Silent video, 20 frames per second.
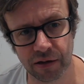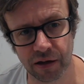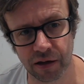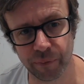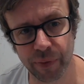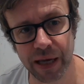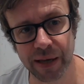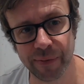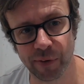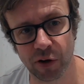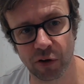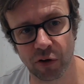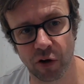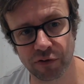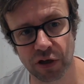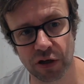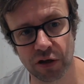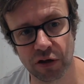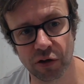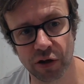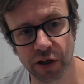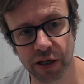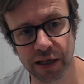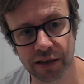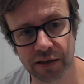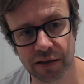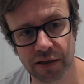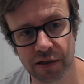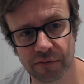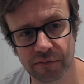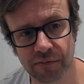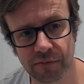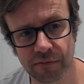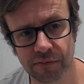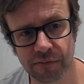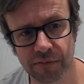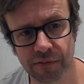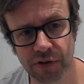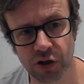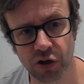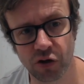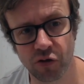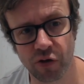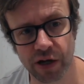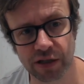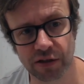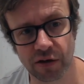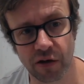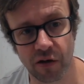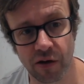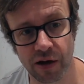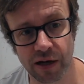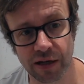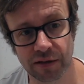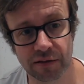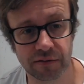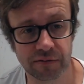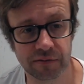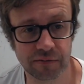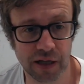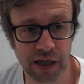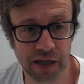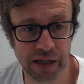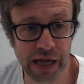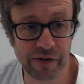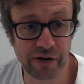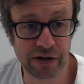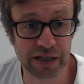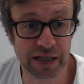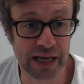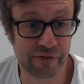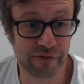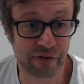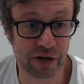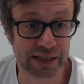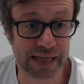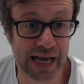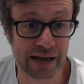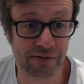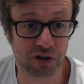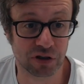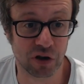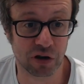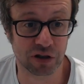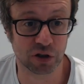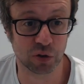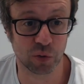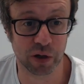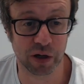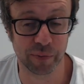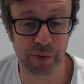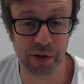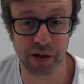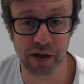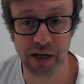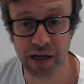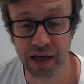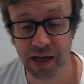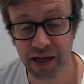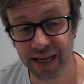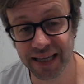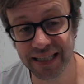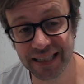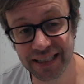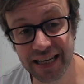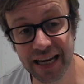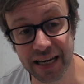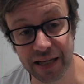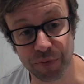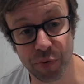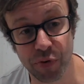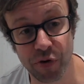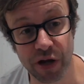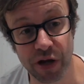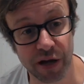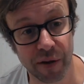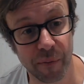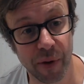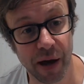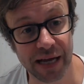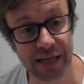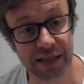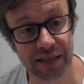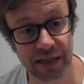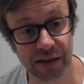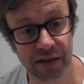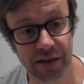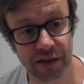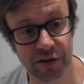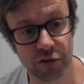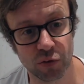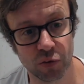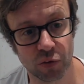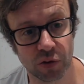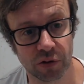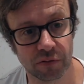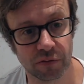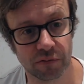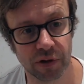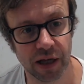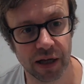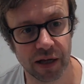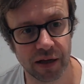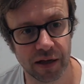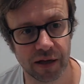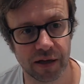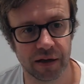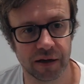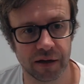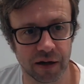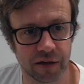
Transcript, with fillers: you know, people are often looking to to criticise, and there is a definite downside to Twitter, but it still is pretty amazing that you can yeah.